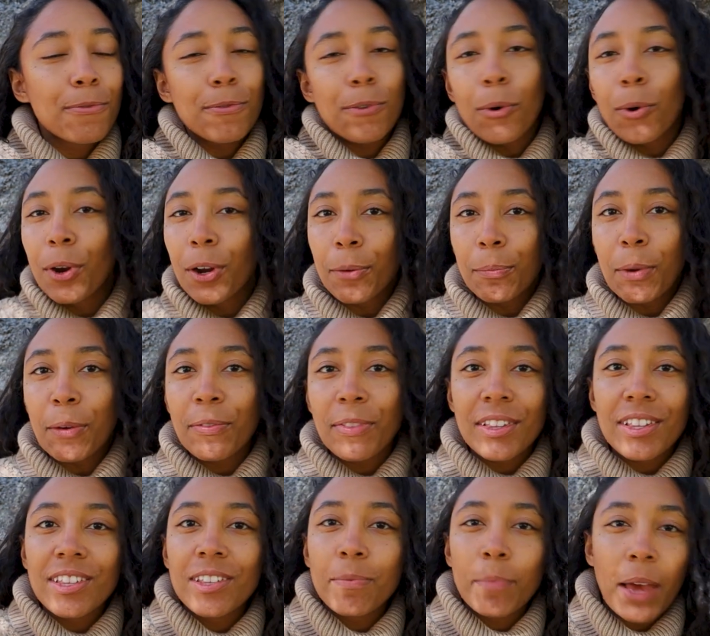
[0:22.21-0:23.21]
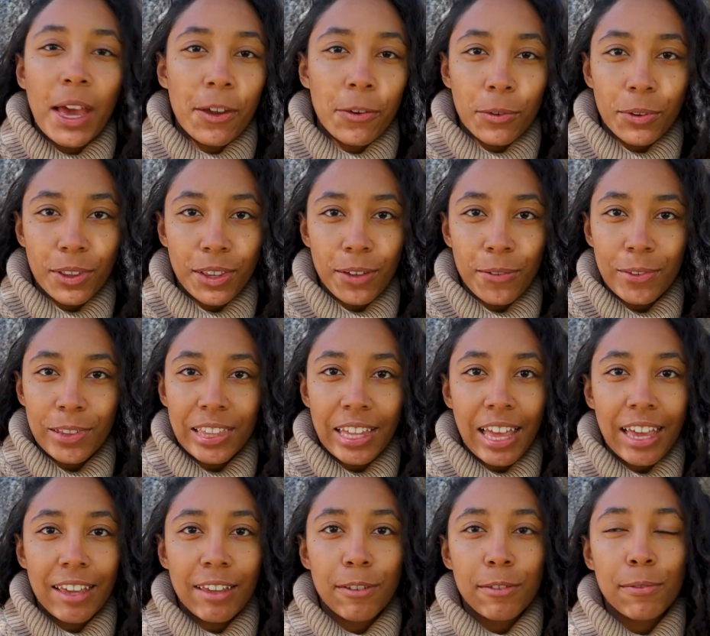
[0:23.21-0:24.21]
form of the spiral of
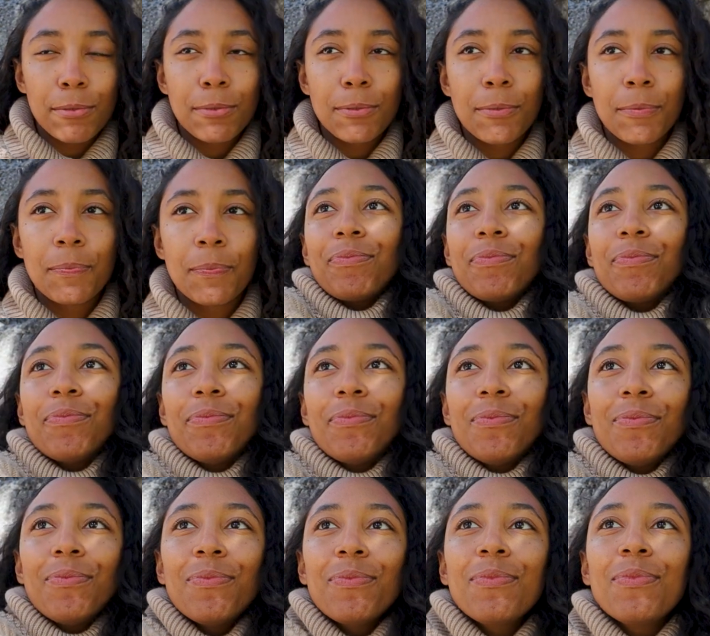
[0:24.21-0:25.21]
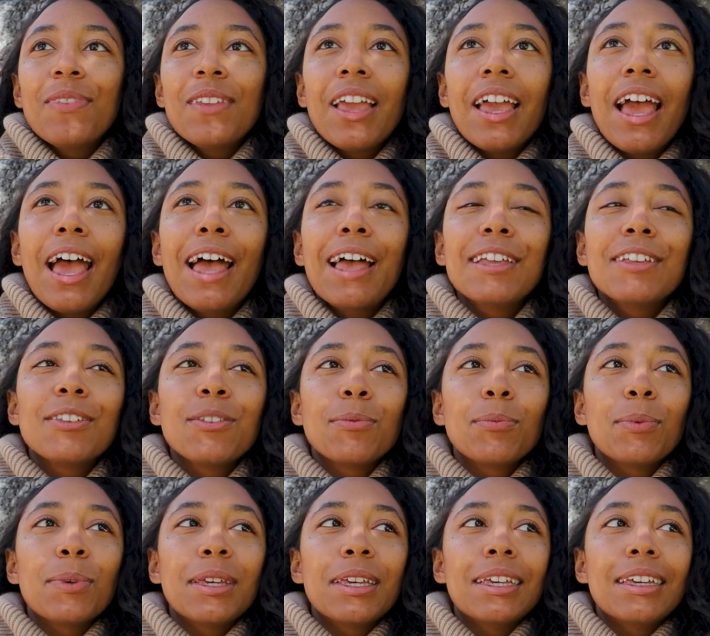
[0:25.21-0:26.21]
life. As
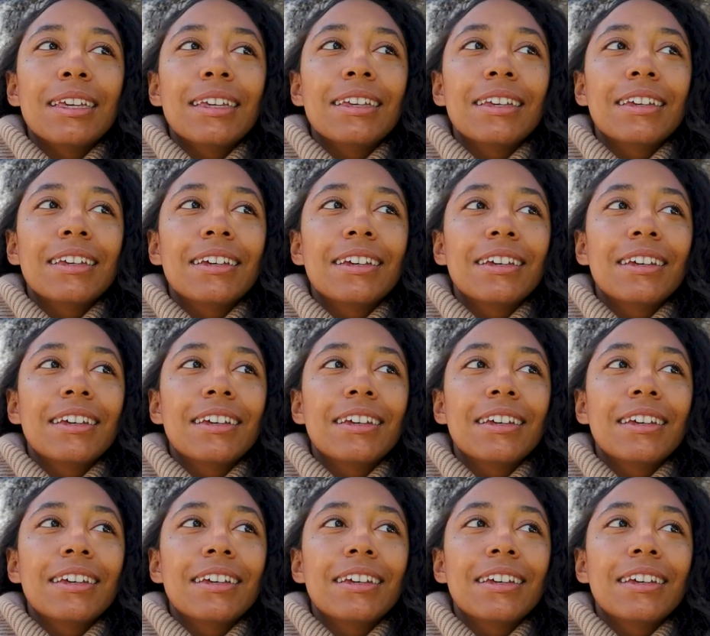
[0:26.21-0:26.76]
we